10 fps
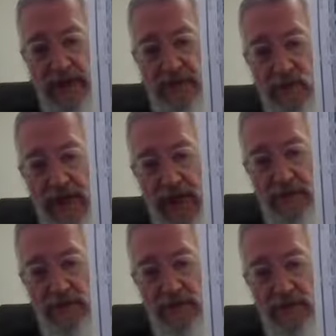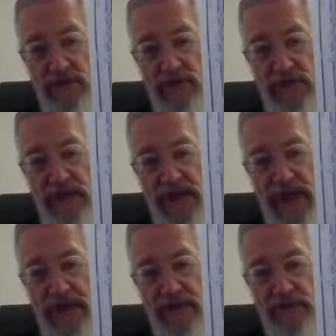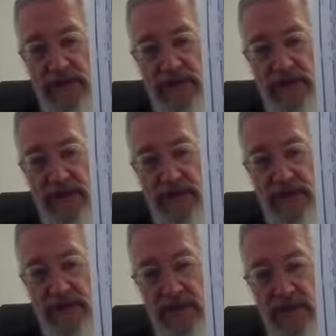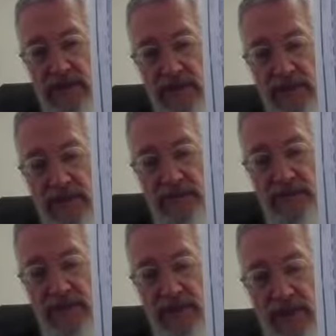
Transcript: If you came through the Ezra's Noshim,